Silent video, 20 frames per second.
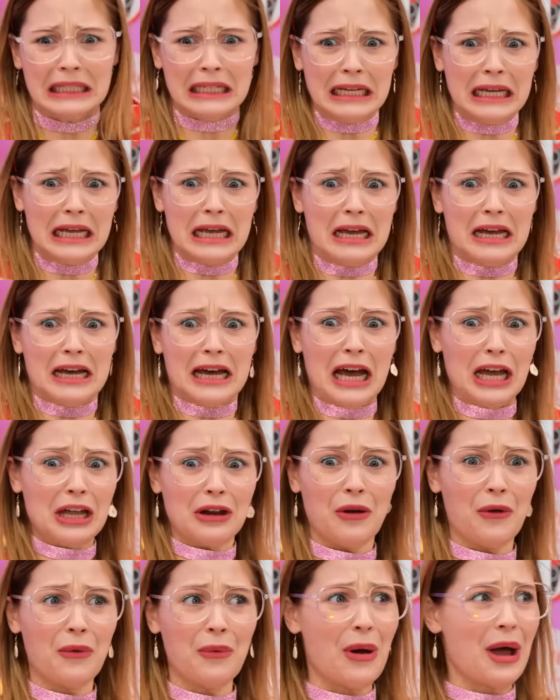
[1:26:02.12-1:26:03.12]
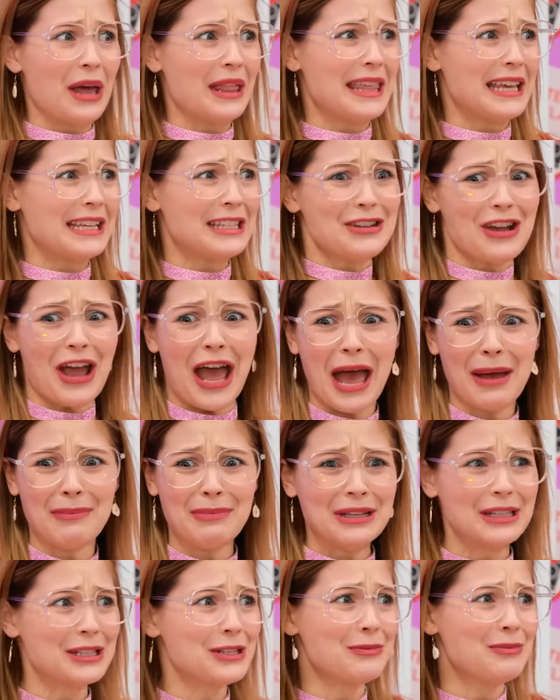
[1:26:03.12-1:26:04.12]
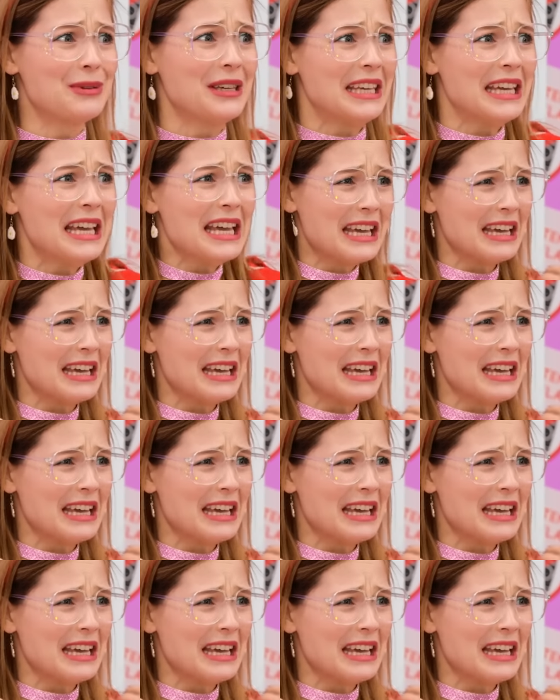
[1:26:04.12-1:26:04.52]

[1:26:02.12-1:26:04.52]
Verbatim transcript: Ugh, I don't want that to happen to me.